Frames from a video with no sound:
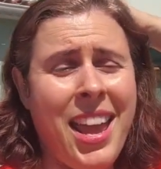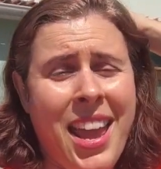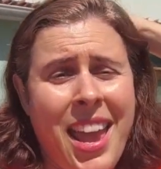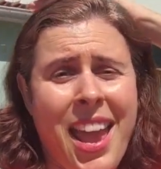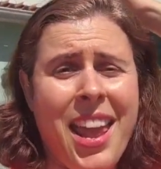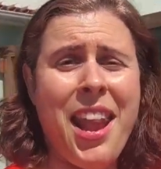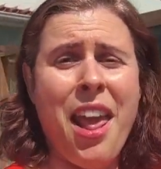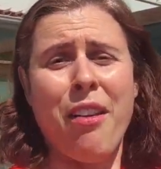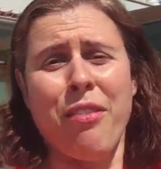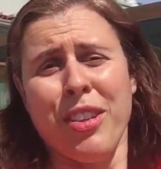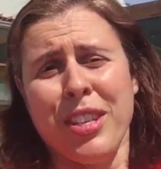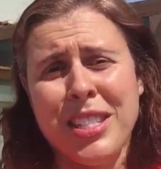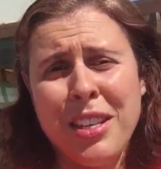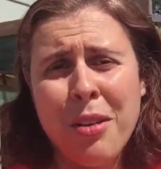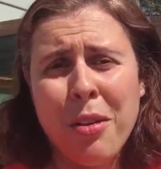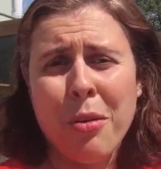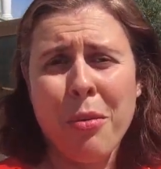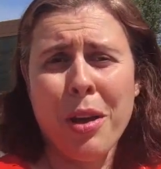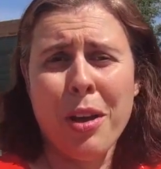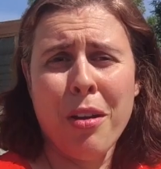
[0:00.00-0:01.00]
and every
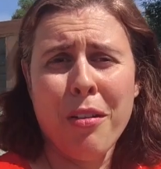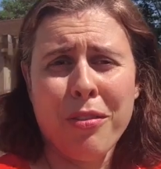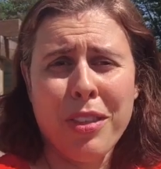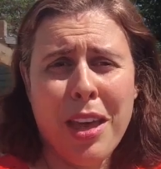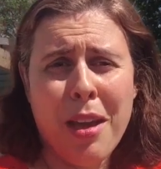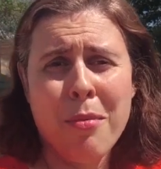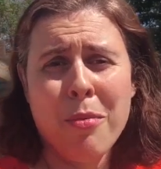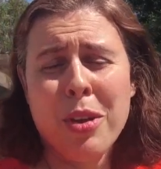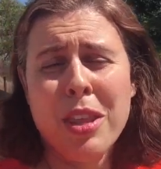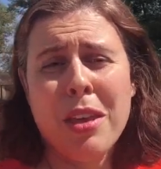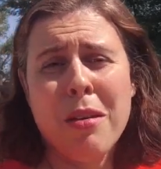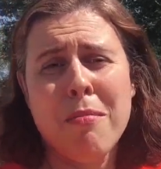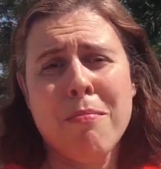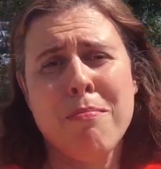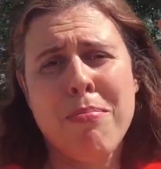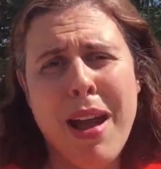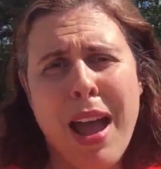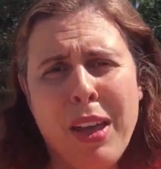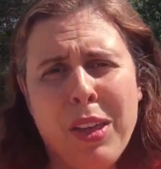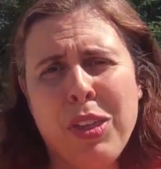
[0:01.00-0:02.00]
single one of them with
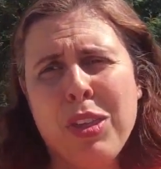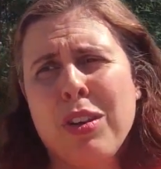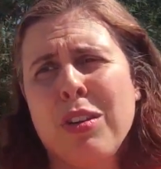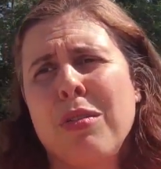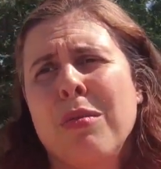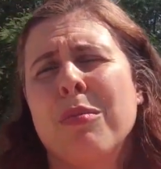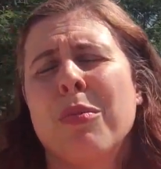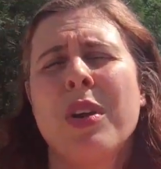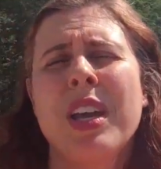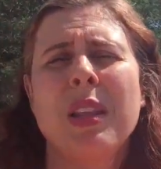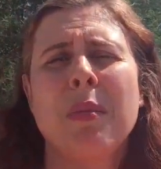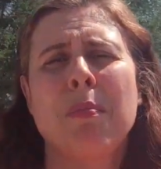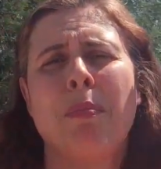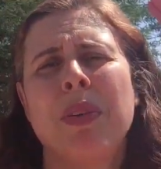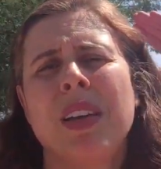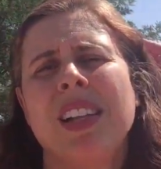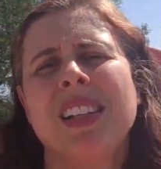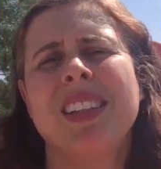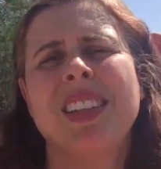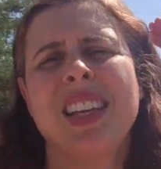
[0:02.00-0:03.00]
a bathroom, with
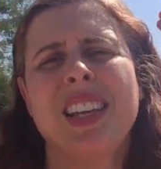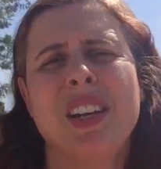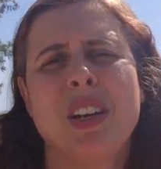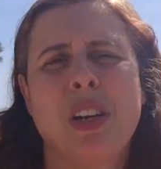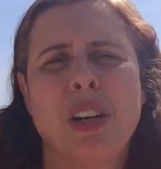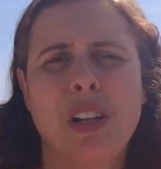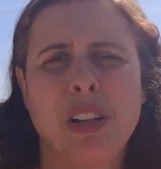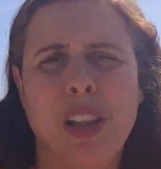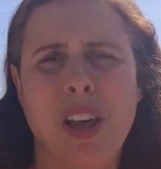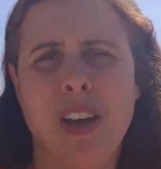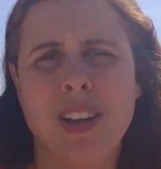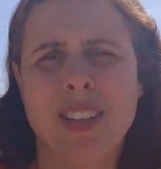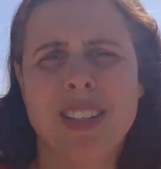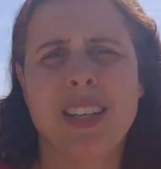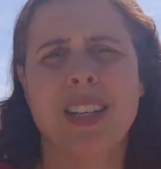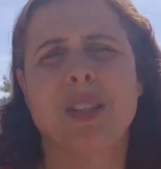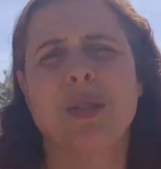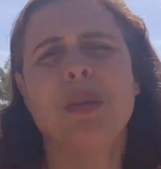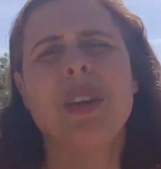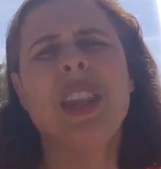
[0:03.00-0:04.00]
built-in
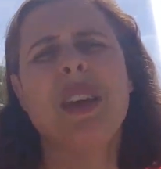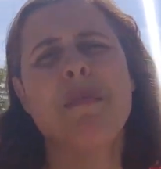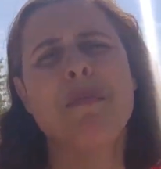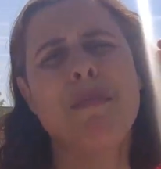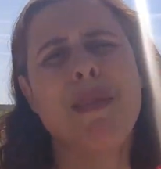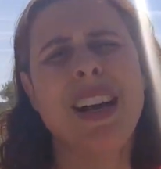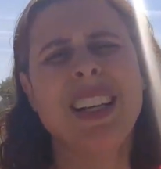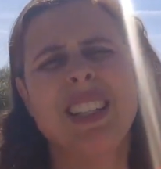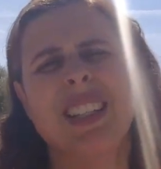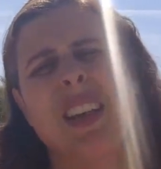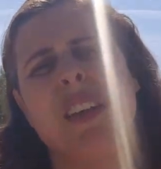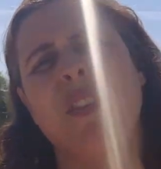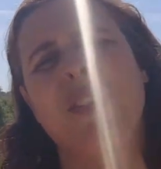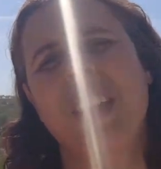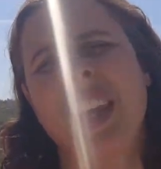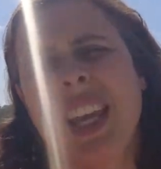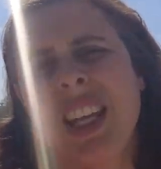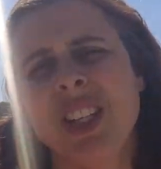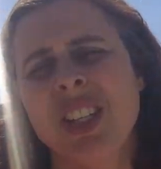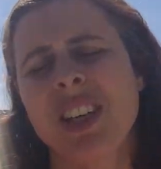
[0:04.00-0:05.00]
closets, with a
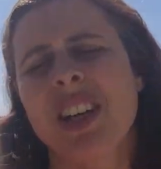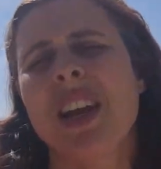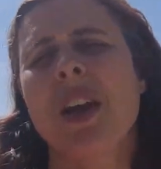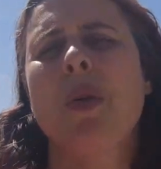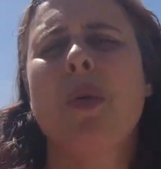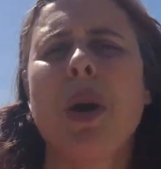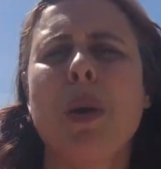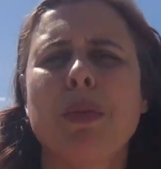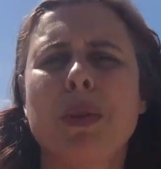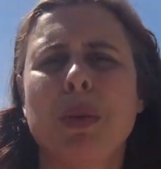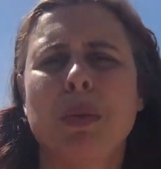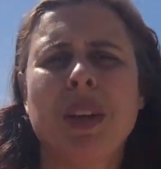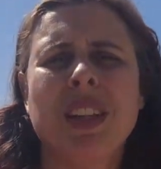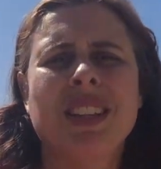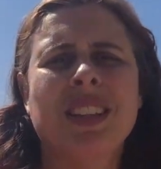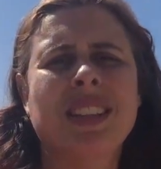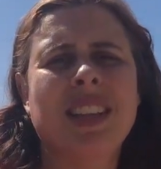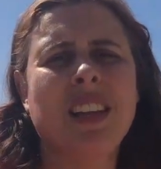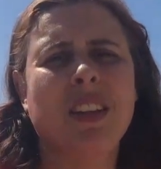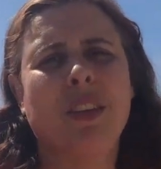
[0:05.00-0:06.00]
massive kitchen equipped
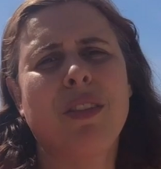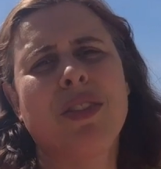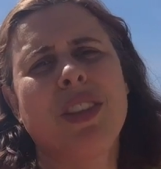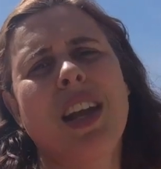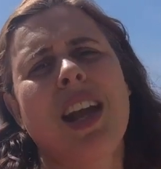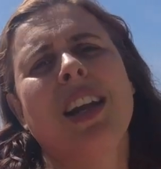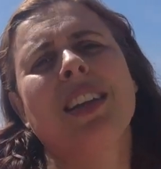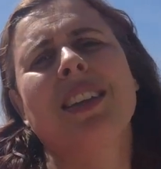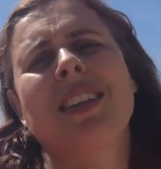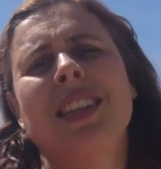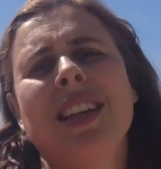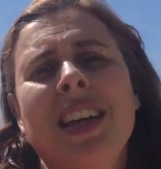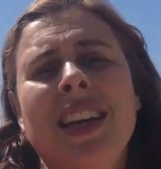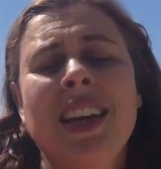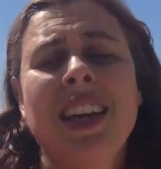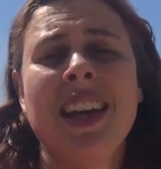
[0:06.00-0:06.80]
with state-of-the-art